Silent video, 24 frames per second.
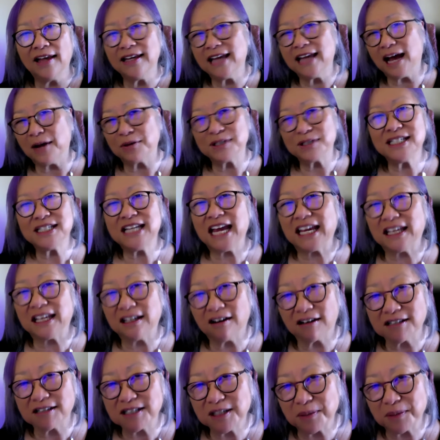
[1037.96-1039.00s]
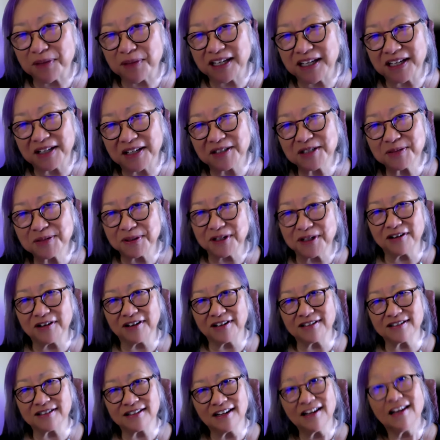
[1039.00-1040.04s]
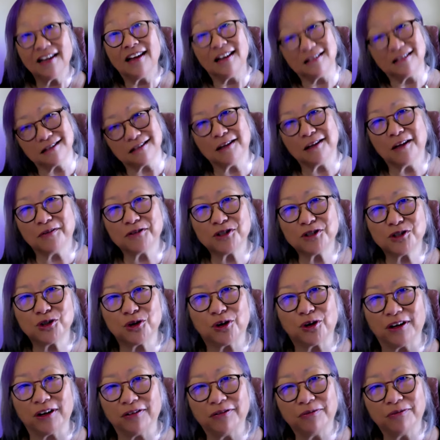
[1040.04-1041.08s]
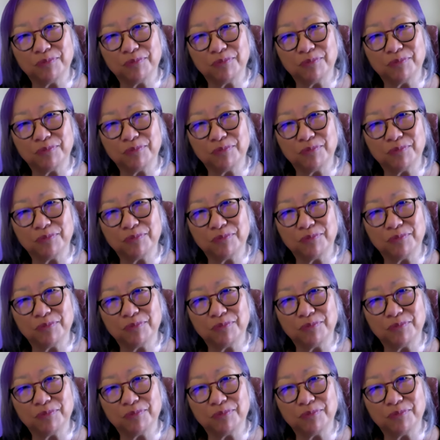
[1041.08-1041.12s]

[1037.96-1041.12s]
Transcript: And now it's taking on something else because it's a love story.